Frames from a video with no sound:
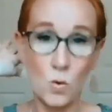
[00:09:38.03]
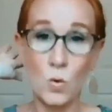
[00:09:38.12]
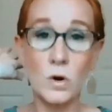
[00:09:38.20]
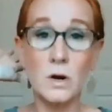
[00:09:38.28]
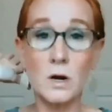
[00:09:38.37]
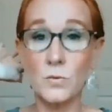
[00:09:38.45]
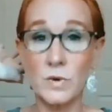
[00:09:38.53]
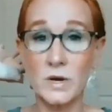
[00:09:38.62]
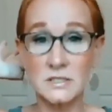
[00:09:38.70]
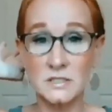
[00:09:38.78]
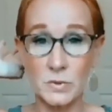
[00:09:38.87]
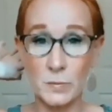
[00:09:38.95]
or a
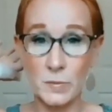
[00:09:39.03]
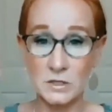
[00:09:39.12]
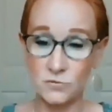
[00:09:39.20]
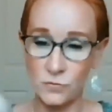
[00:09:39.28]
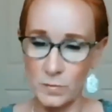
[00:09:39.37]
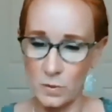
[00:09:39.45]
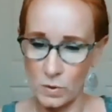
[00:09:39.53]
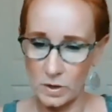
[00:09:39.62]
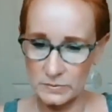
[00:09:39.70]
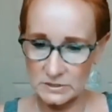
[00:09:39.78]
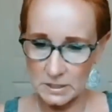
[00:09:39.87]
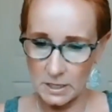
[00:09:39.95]
recipe page from my
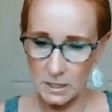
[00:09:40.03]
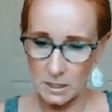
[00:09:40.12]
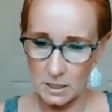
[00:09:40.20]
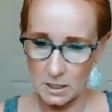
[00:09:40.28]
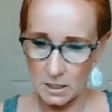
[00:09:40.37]
website.